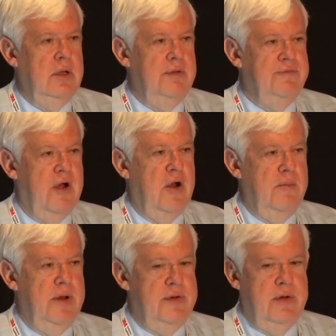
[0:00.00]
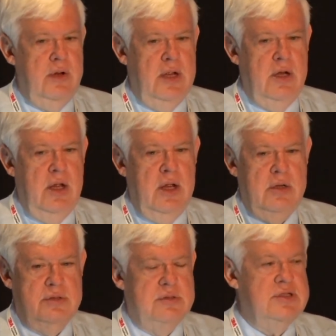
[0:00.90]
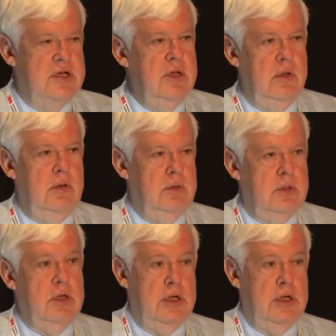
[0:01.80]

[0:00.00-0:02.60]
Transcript: environment and, and still